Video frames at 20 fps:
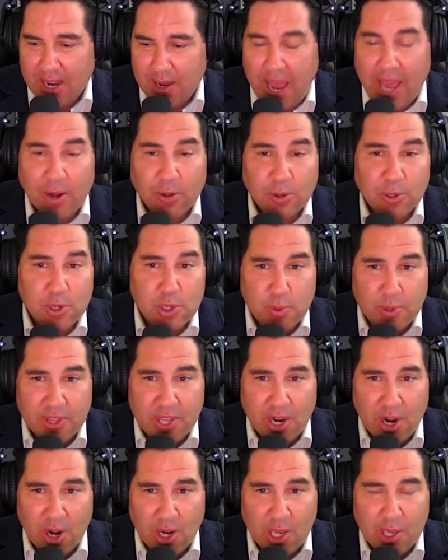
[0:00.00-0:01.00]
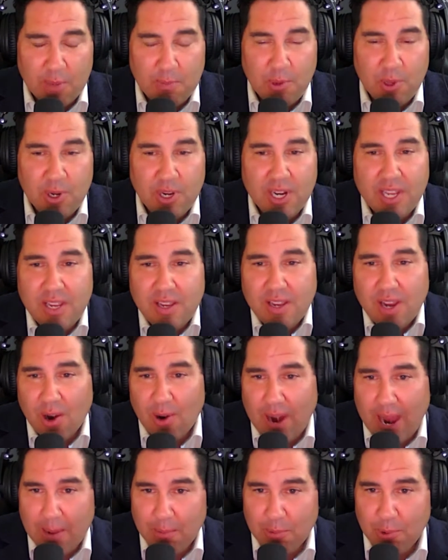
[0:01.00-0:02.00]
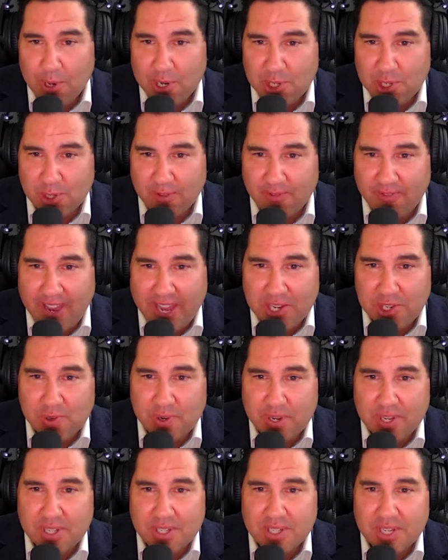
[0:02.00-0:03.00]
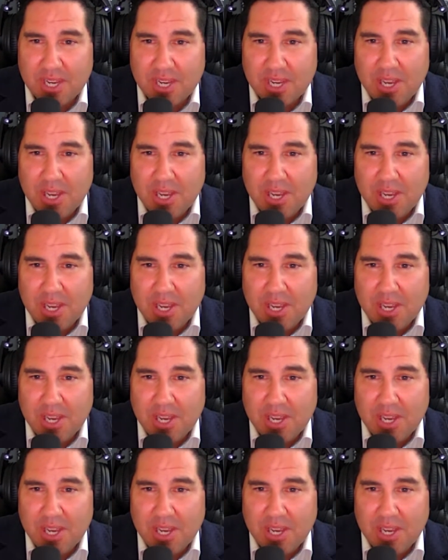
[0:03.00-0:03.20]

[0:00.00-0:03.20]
elders within our community, our Aboriginal veterans.